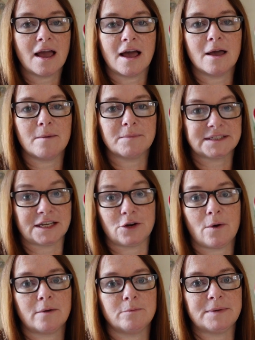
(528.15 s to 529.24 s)
because I know
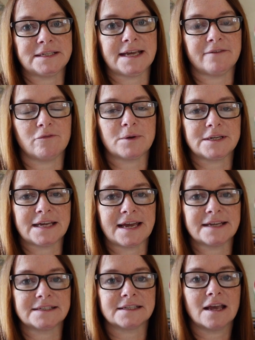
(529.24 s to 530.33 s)
how busy everybody
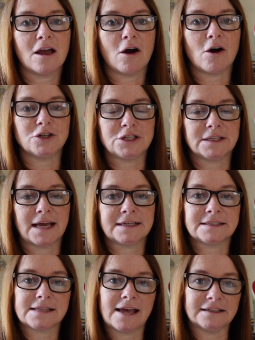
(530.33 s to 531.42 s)
is, or do you like
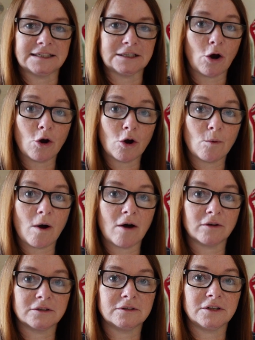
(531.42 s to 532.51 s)
a slightly longer
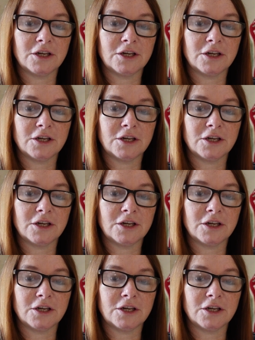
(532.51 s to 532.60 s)
one?